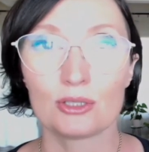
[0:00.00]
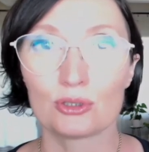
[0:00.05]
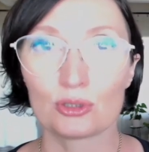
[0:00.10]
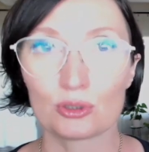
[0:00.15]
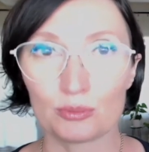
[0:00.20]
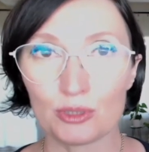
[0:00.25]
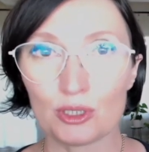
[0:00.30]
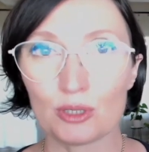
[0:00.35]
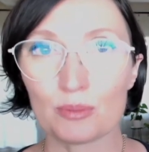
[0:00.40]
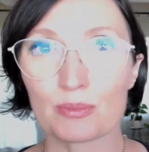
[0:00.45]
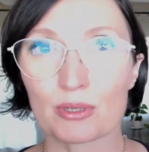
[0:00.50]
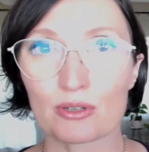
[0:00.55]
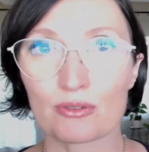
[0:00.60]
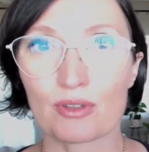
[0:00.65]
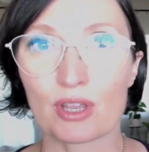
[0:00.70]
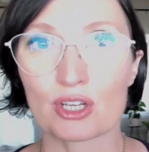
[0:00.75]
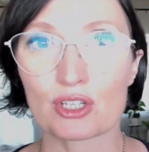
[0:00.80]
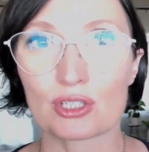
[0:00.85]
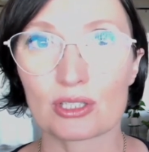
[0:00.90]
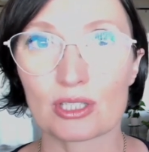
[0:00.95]
To me,
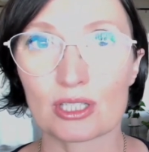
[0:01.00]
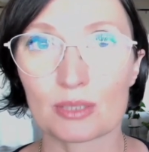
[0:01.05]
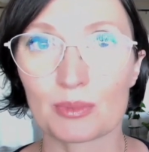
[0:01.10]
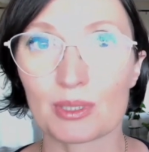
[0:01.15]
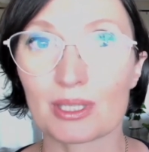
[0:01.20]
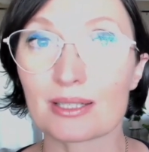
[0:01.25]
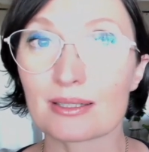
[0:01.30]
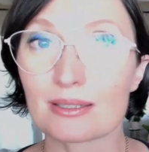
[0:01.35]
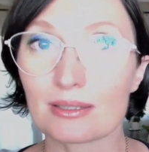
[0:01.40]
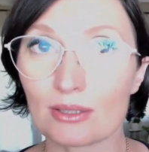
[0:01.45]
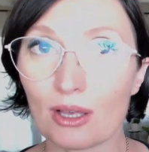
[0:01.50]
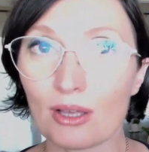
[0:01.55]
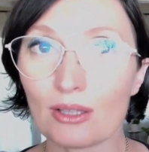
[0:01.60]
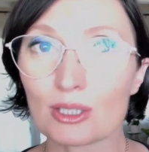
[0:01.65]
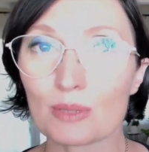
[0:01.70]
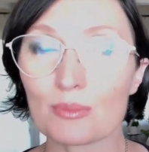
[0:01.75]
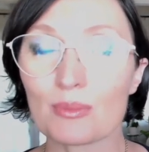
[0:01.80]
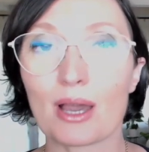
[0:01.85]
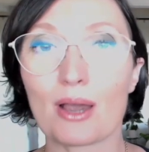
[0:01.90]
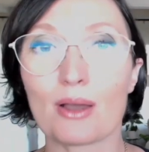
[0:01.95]
perfectionism is
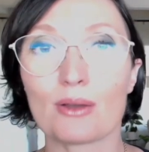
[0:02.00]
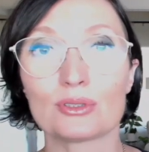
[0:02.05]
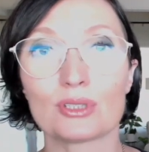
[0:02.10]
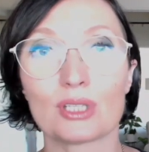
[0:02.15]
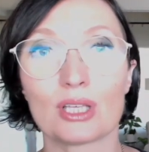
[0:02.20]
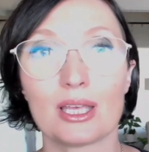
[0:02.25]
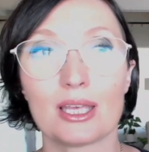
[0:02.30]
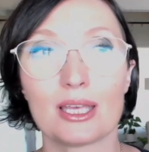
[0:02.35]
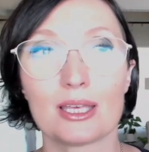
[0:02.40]
not about